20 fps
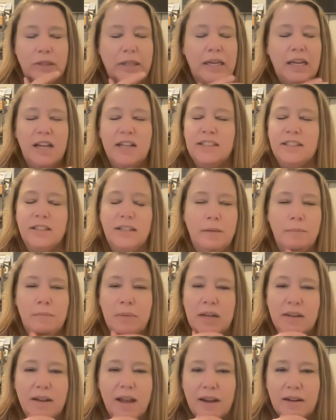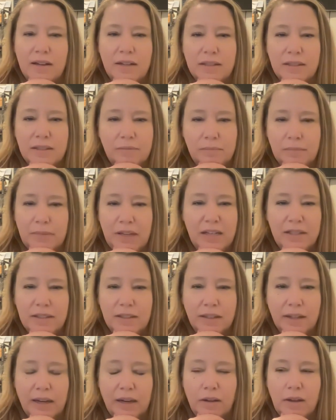easily mid-90s,
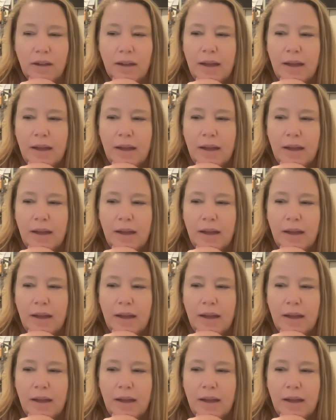easily,